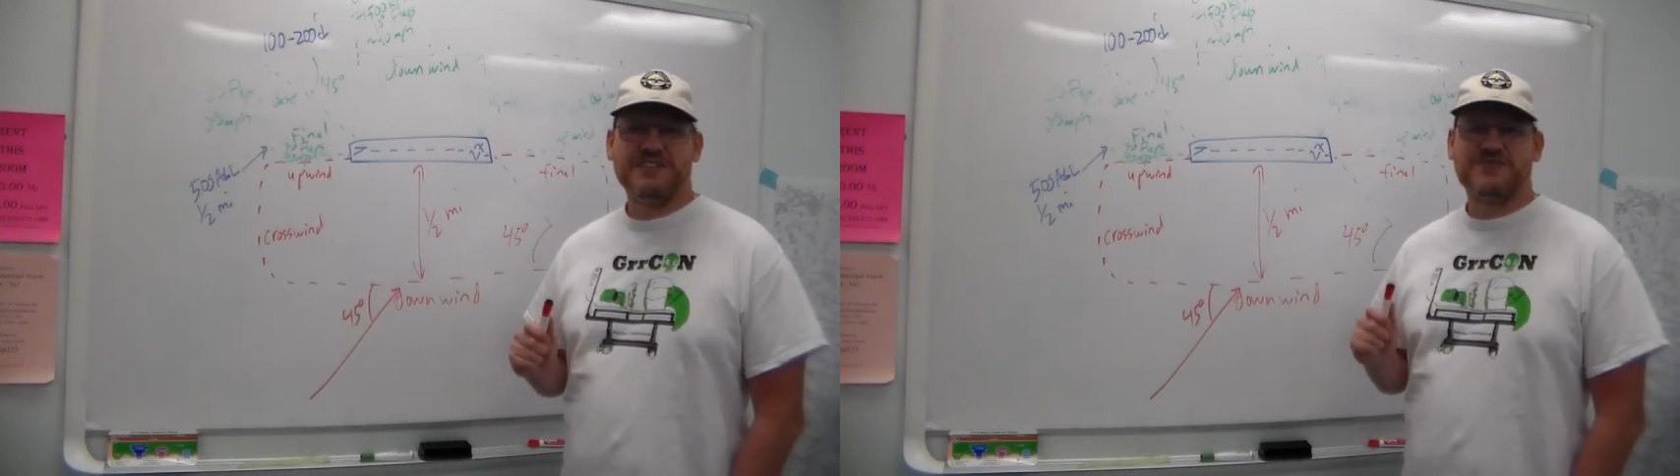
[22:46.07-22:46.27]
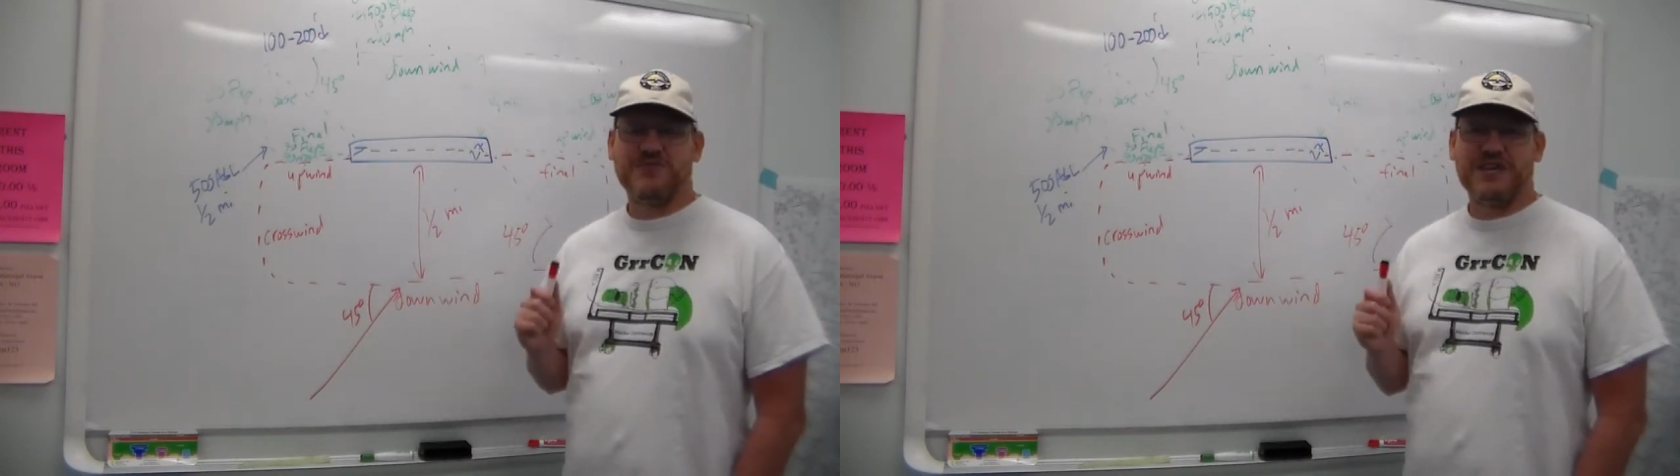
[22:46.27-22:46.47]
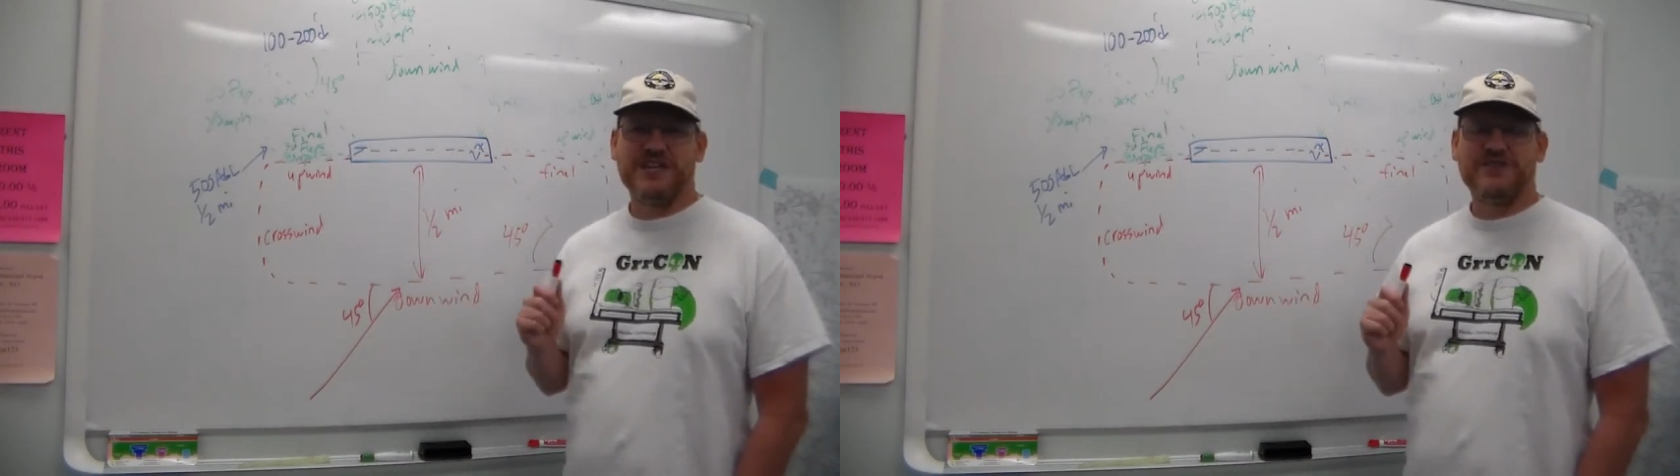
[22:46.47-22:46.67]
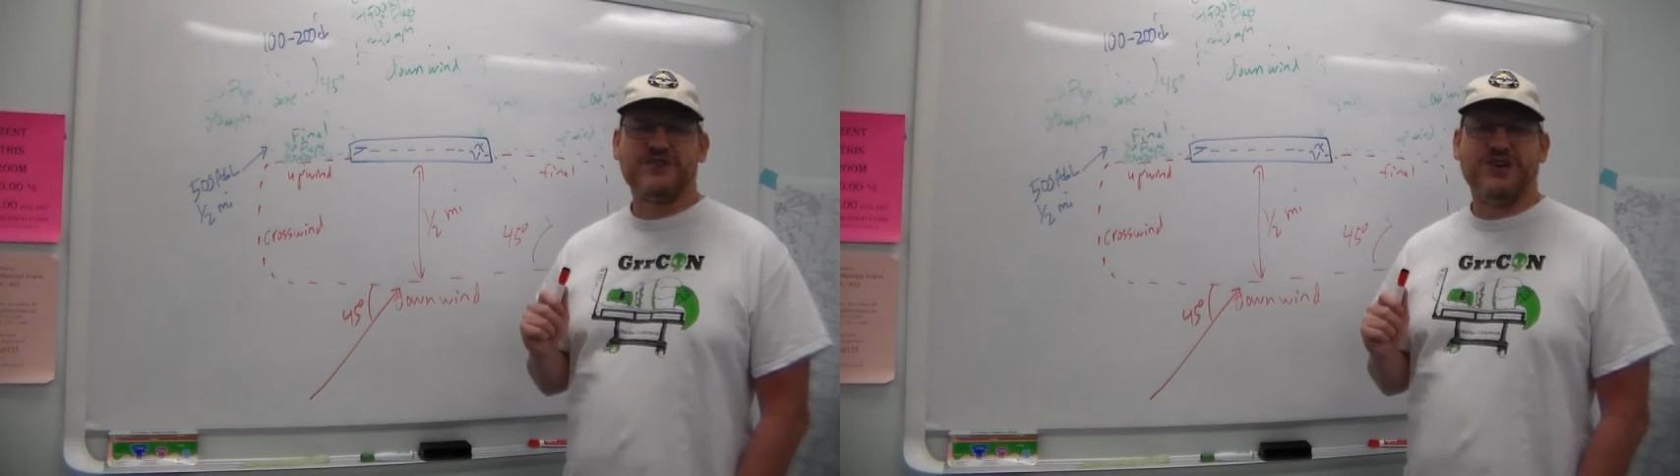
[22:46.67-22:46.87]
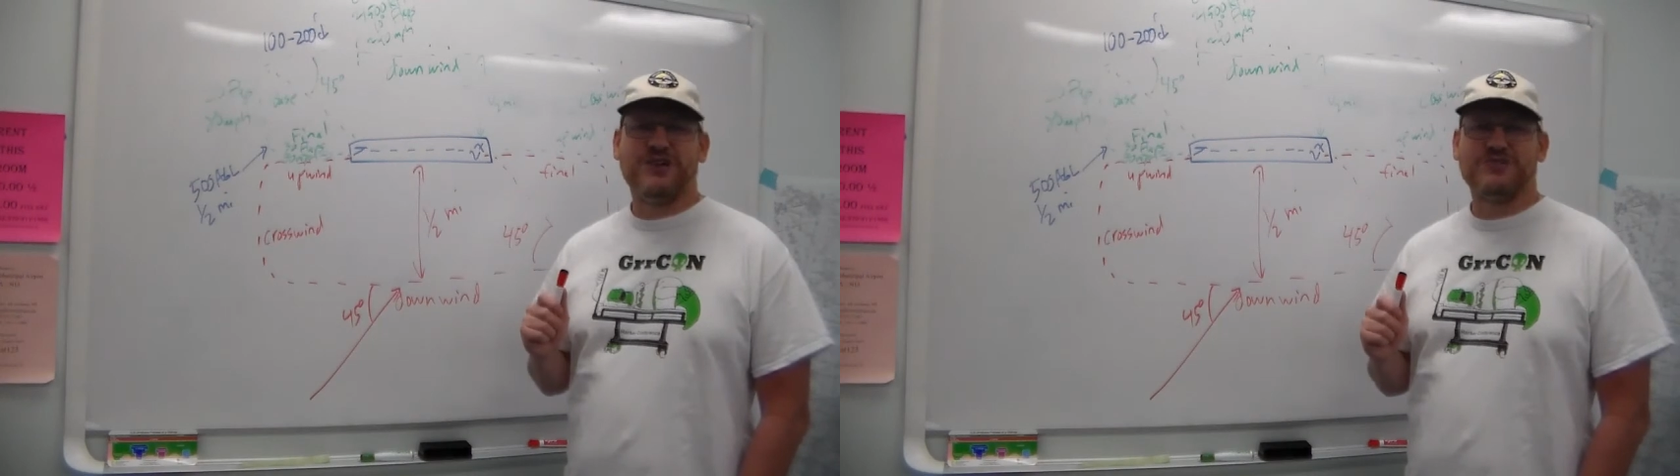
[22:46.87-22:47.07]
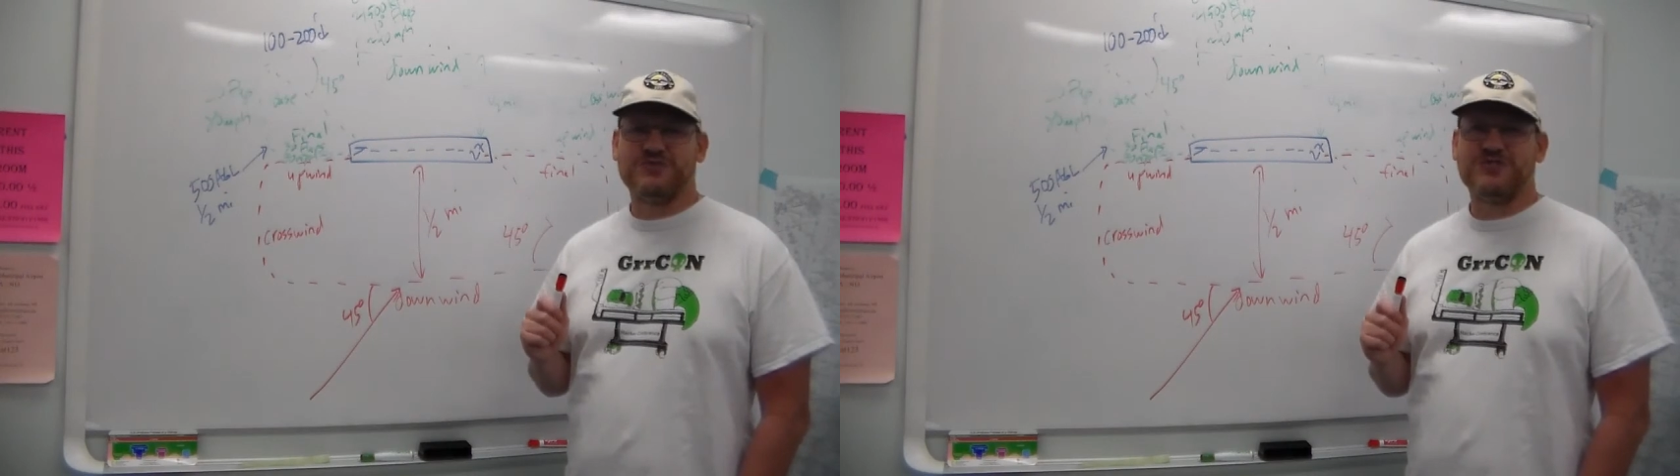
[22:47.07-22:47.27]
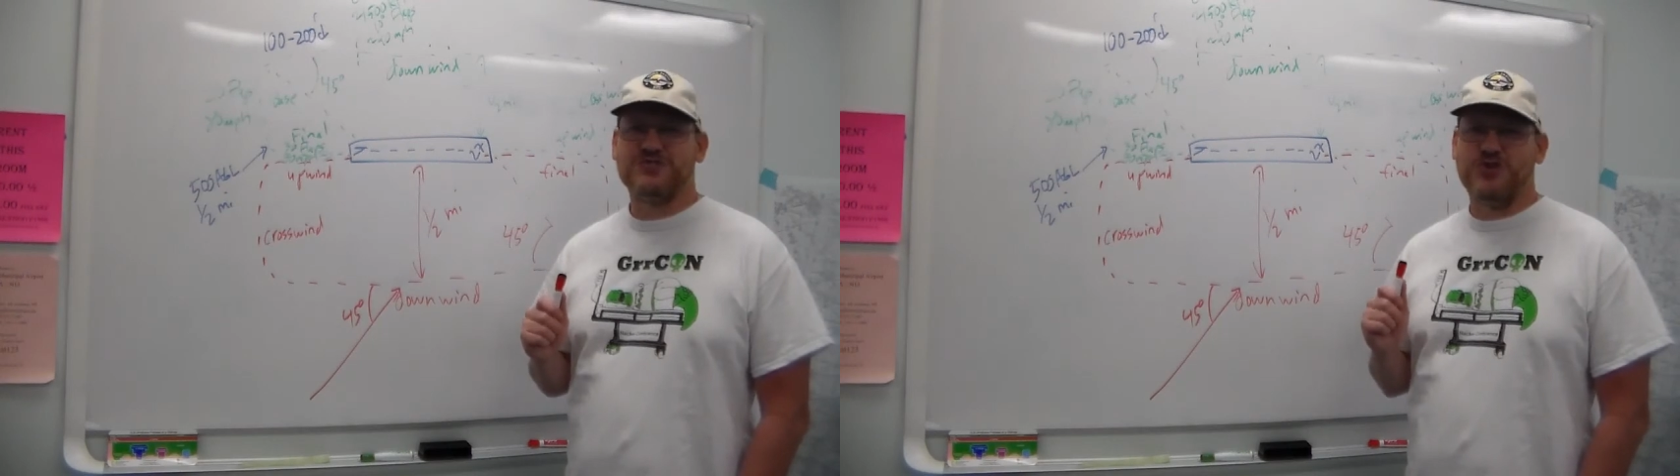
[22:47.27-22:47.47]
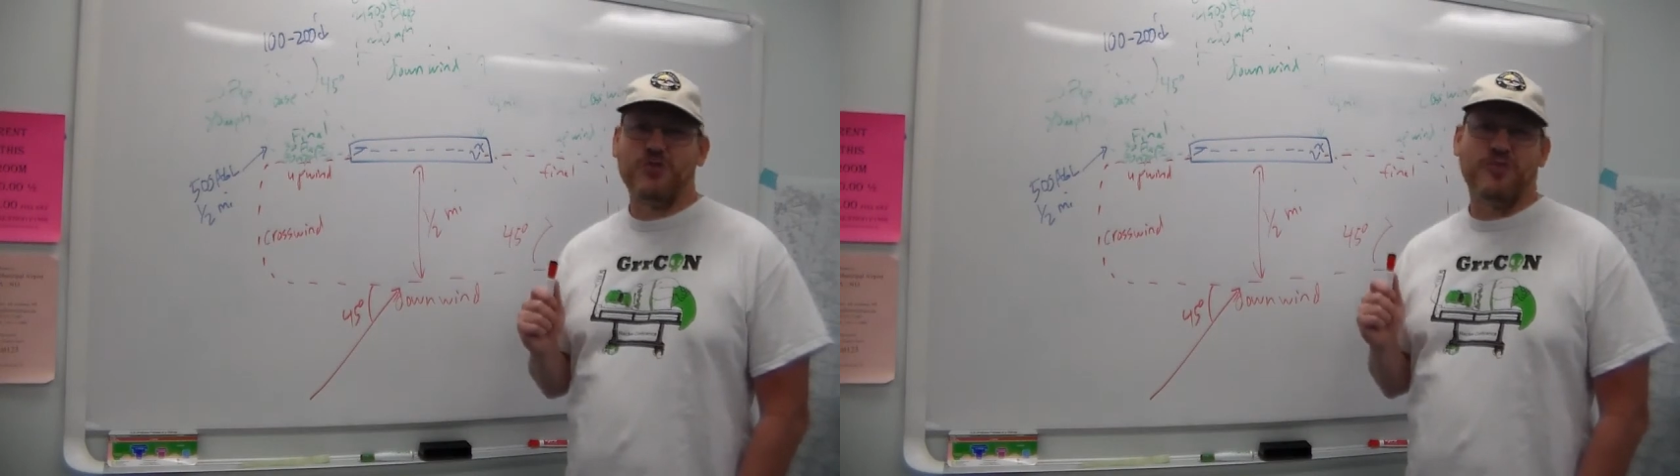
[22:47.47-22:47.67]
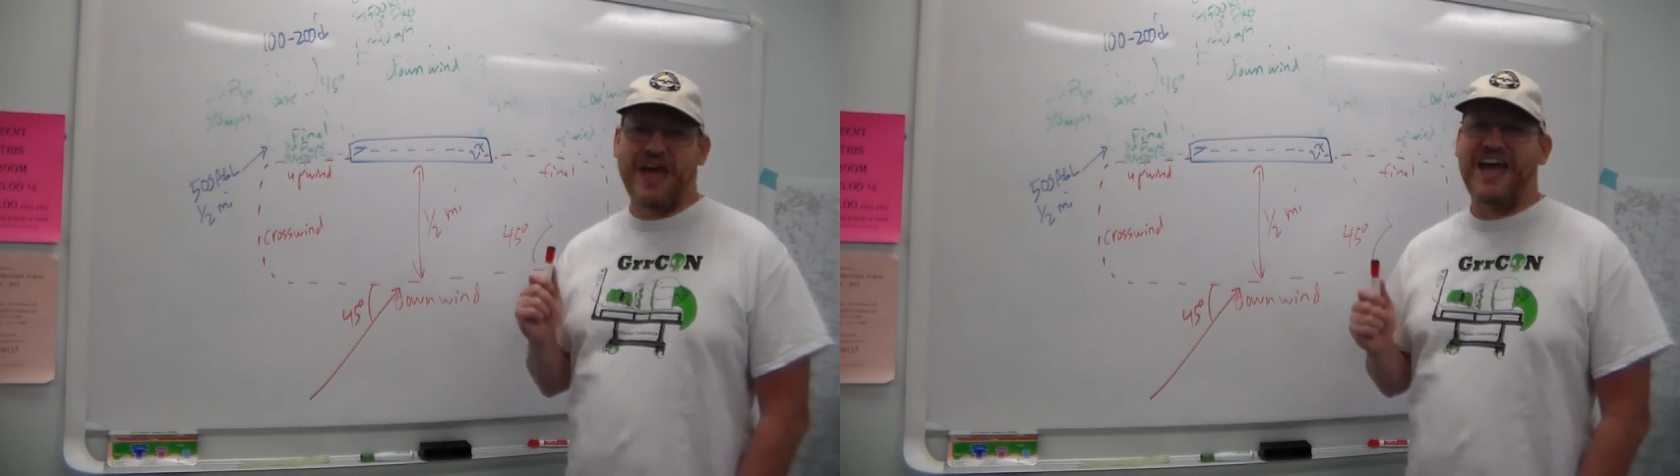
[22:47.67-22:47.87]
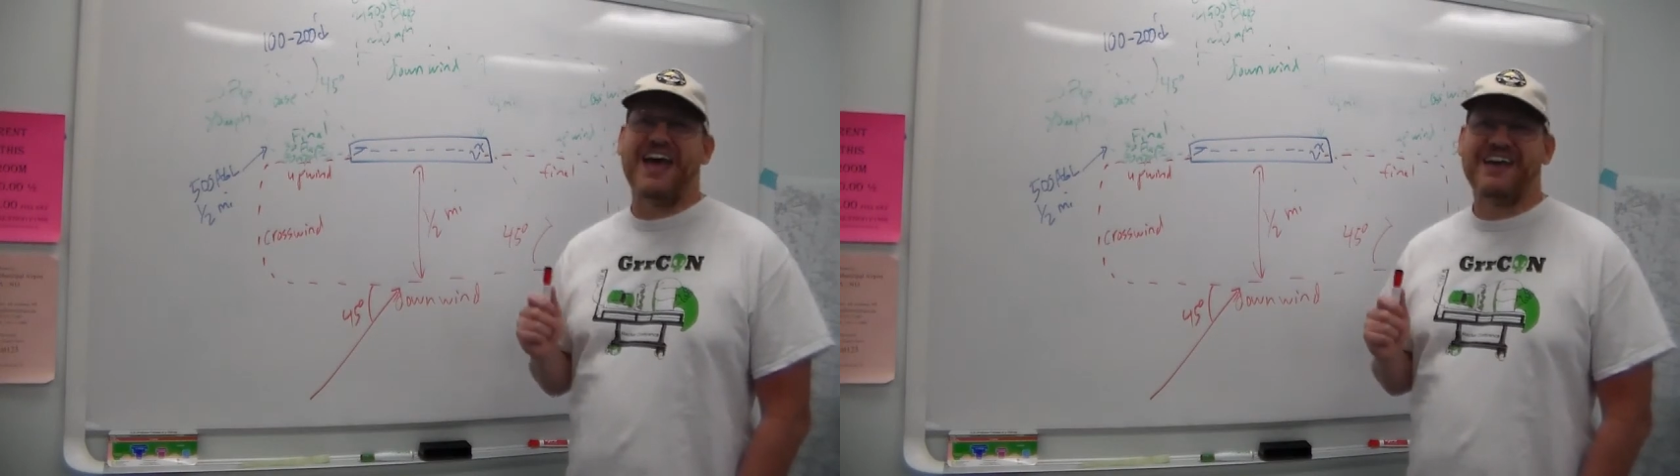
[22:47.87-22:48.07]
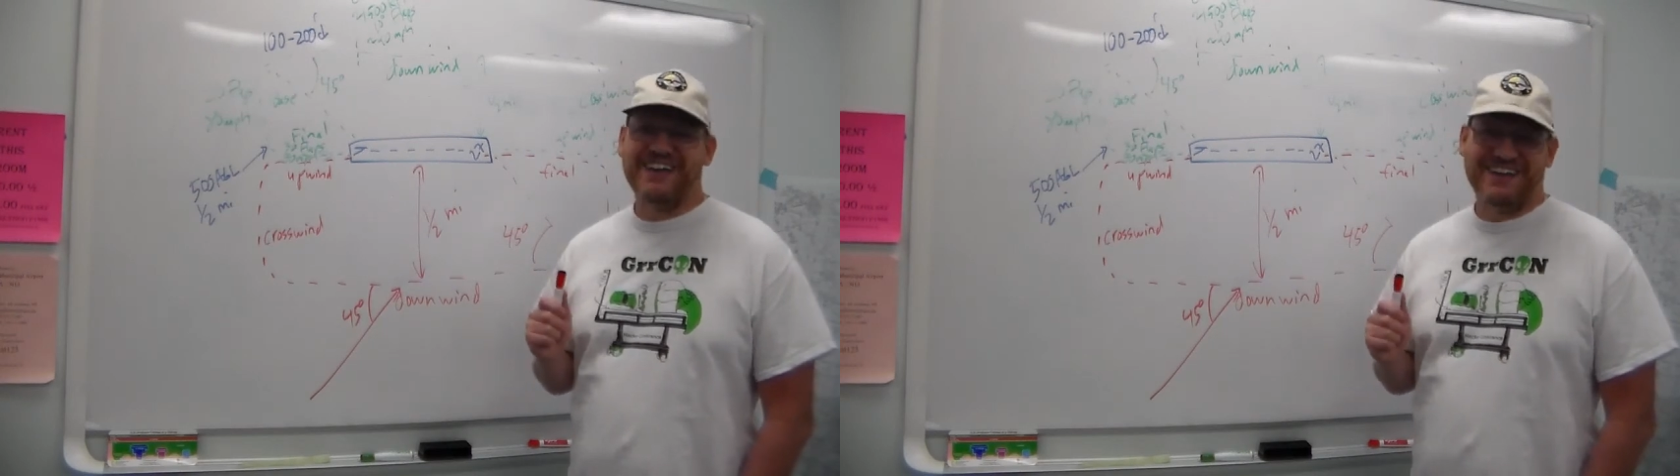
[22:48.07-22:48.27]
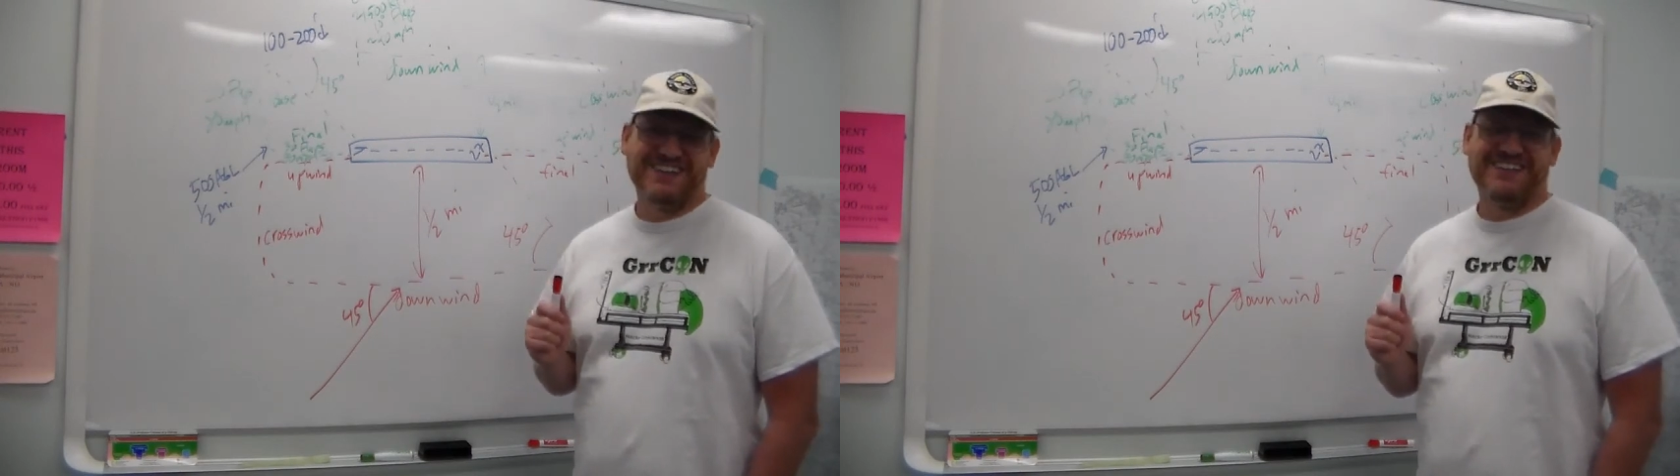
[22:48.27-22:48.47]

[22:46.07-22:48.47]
his radio calls were so bad